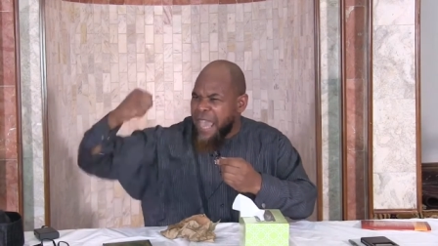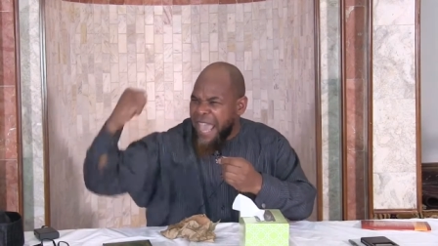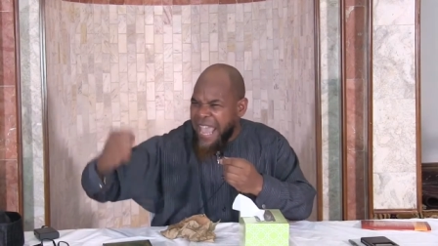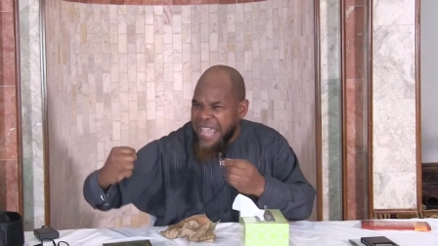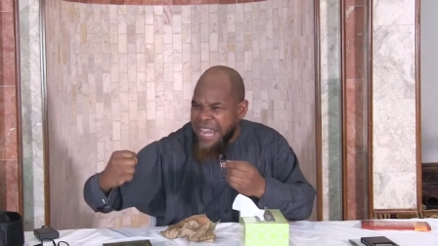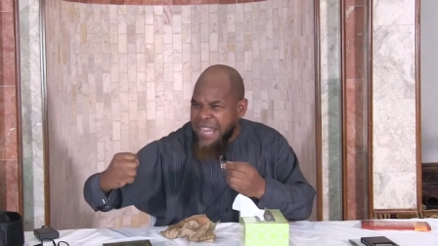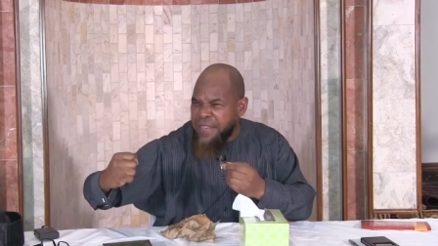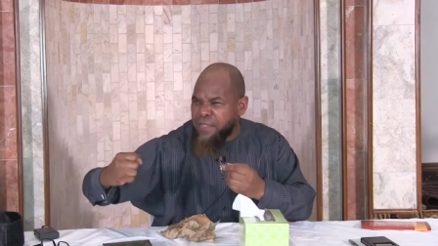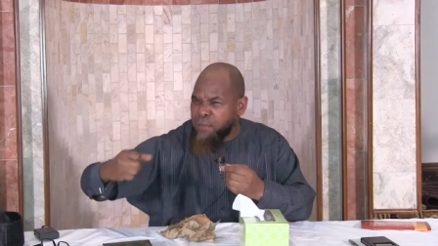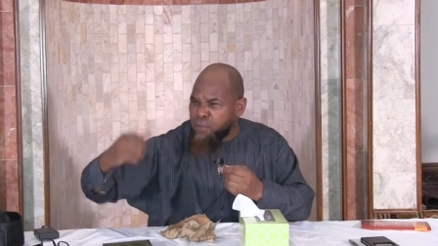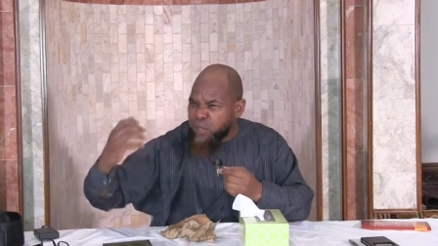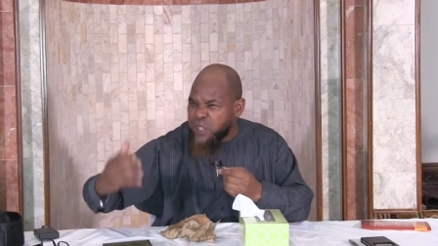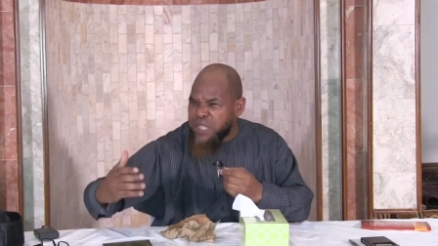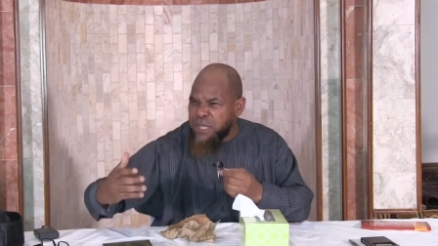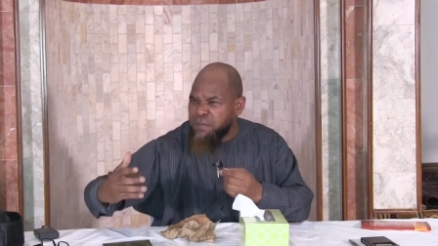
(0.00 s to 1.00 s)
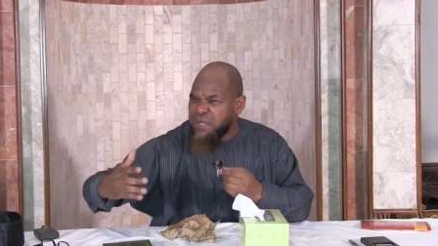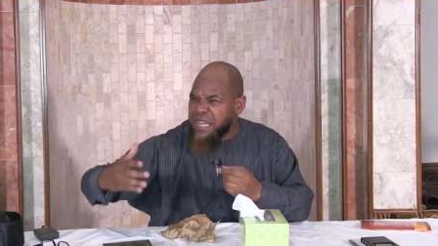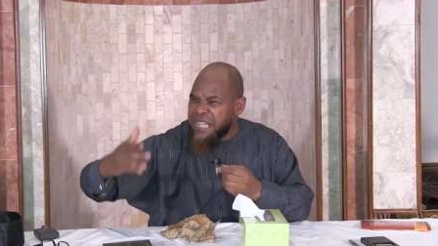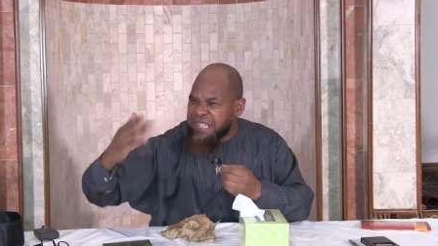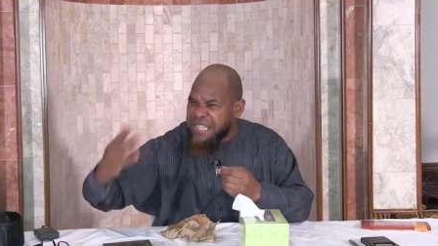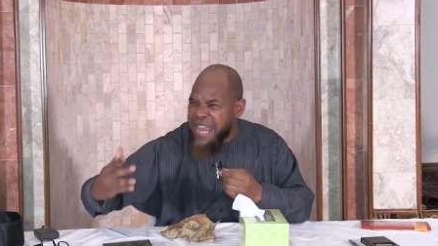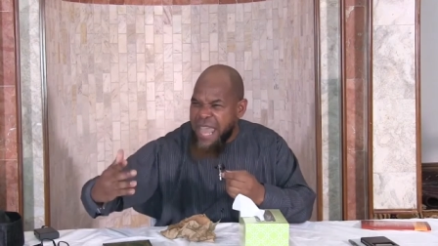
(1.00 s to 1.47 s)
hating the Muslims
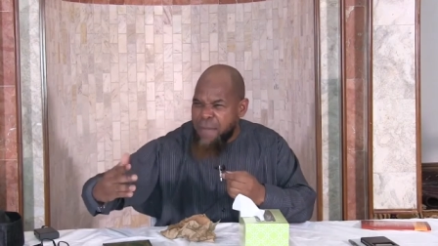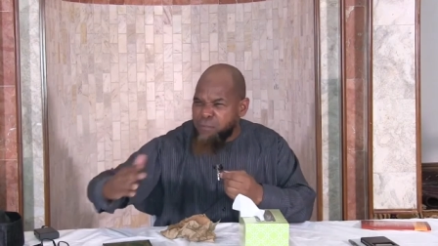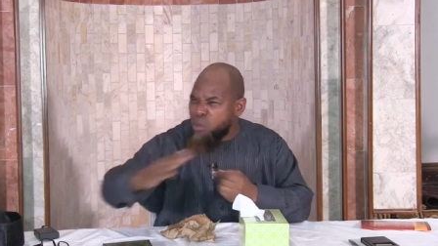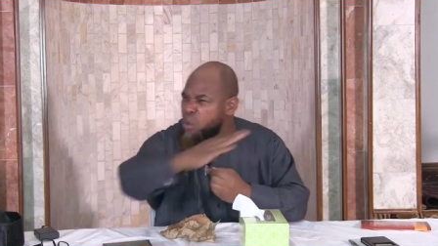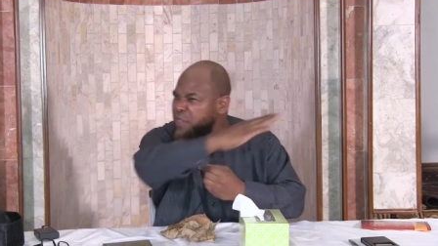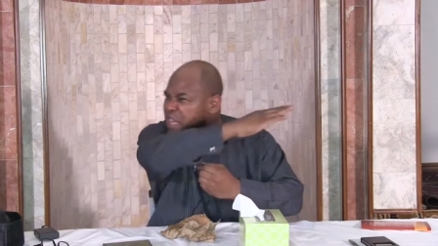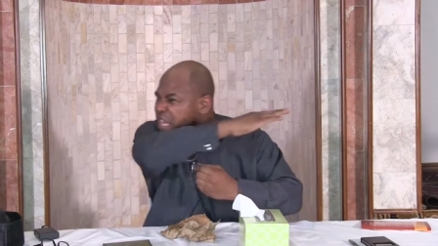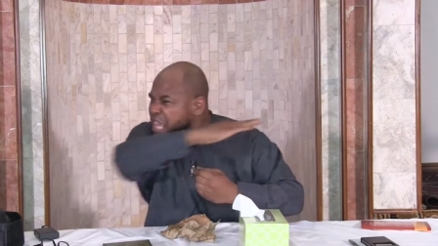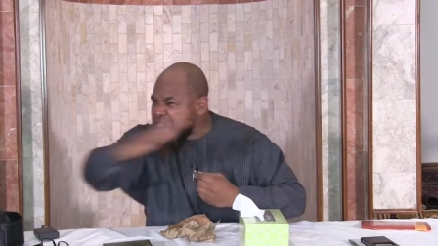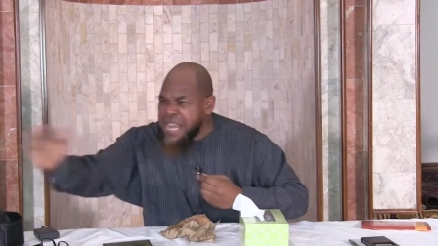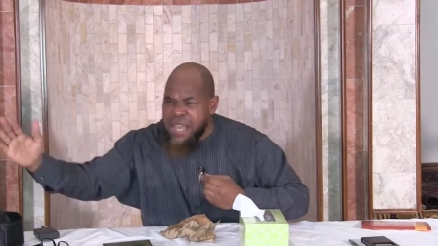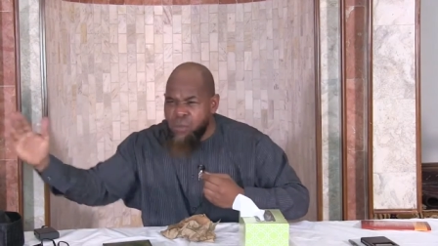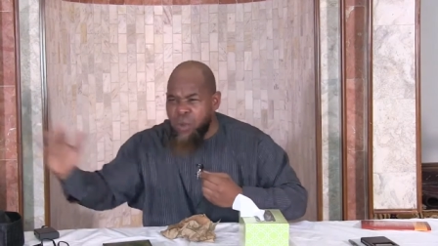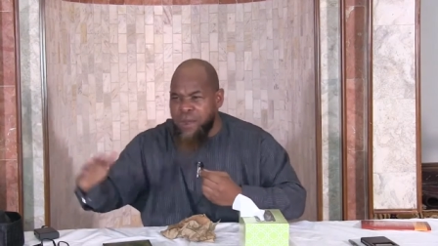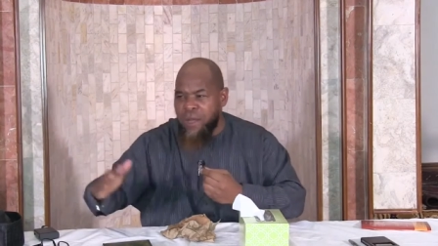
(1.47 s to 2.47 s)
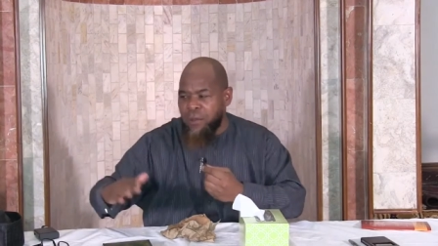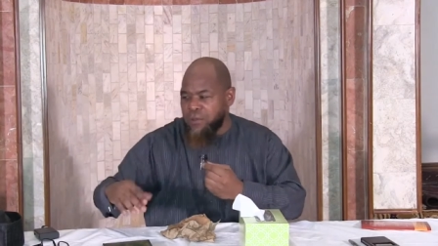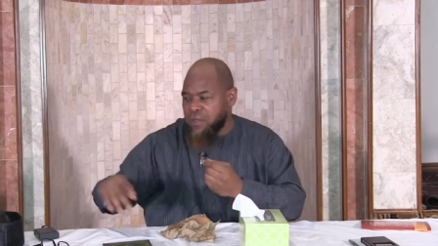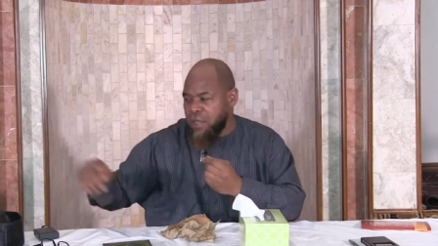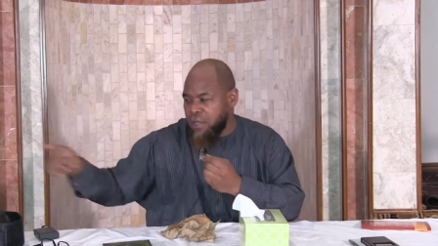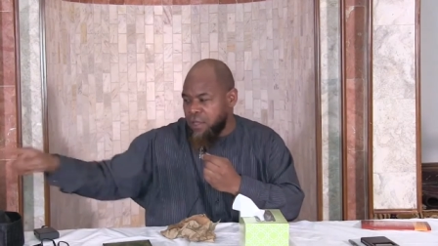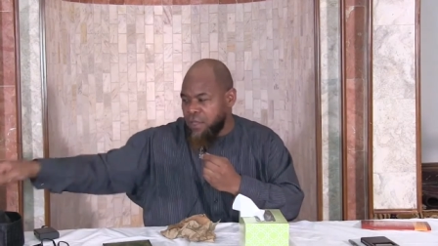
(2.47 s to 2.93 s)
and Islam more than anyone
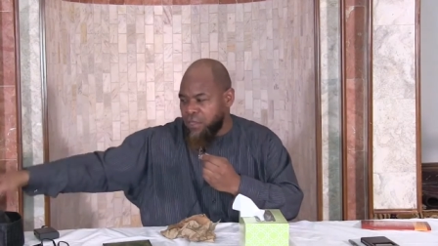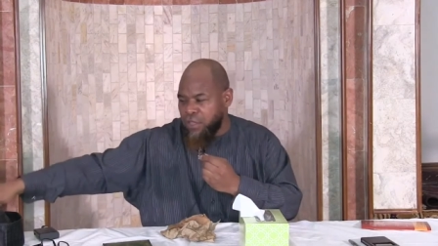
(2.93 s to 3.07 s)
else,